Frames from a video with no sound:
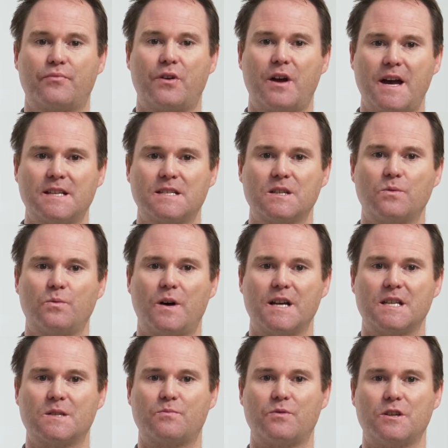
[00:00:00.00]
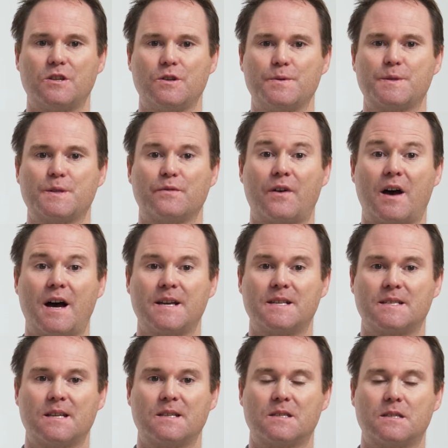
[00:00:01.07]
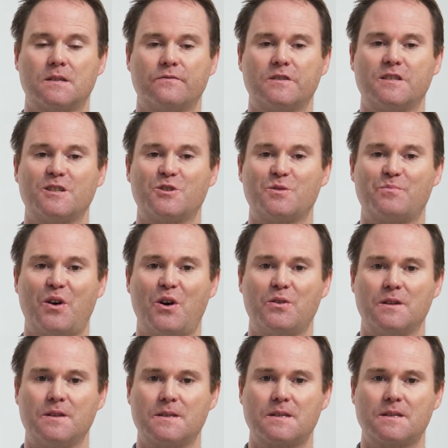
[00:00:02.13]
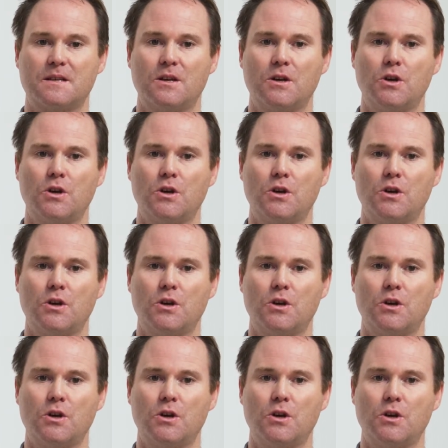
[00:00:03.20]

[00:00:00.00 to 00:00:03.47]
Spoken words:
prior to the widespread use of high-sensitivity troponins,